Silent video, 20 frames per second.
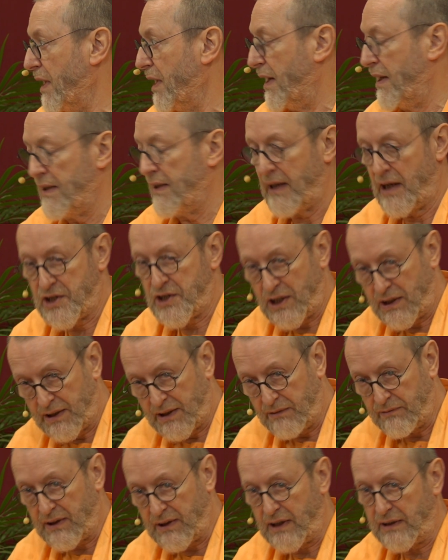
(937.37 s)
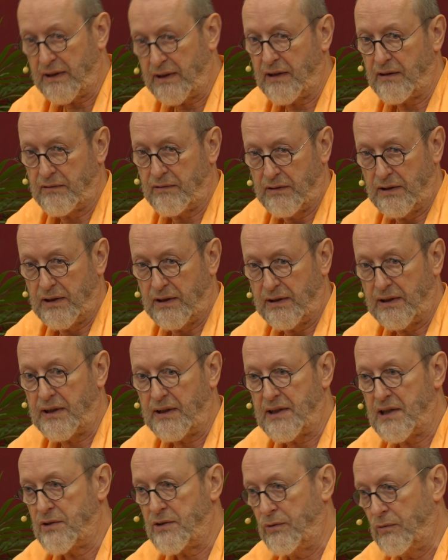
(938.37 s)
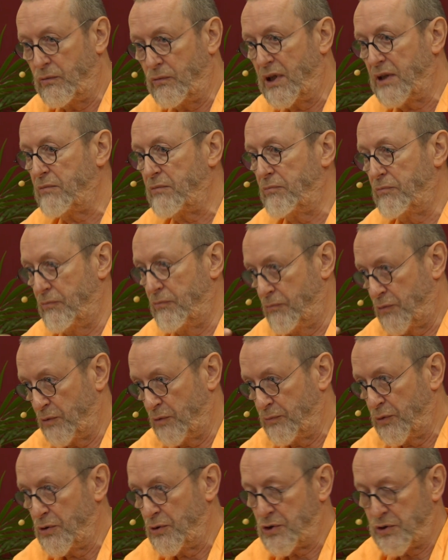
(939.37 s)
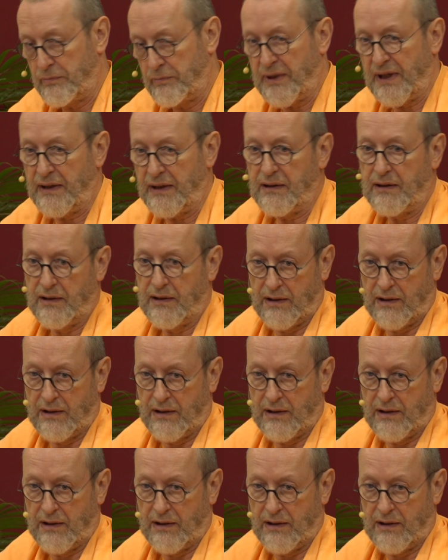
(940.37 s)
And Ajatananda, that is the one proposed by